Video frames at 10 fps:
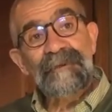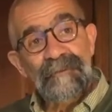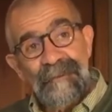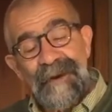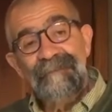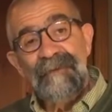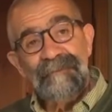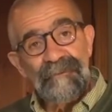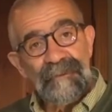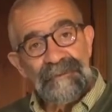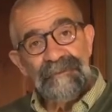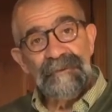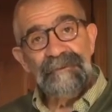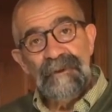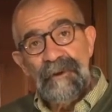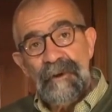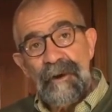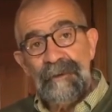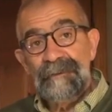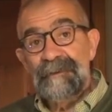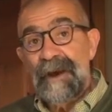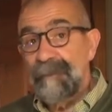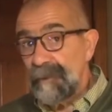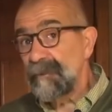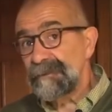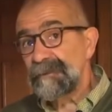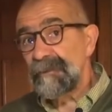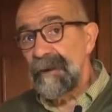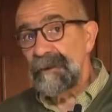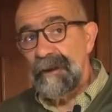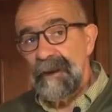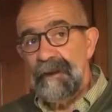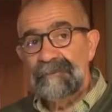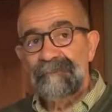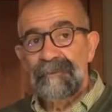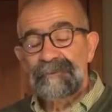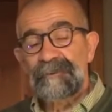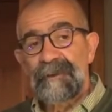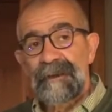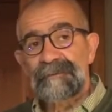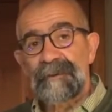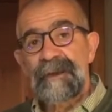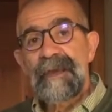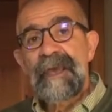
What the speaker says: of some of my favorite research on the topic, which is quite controversial, actually.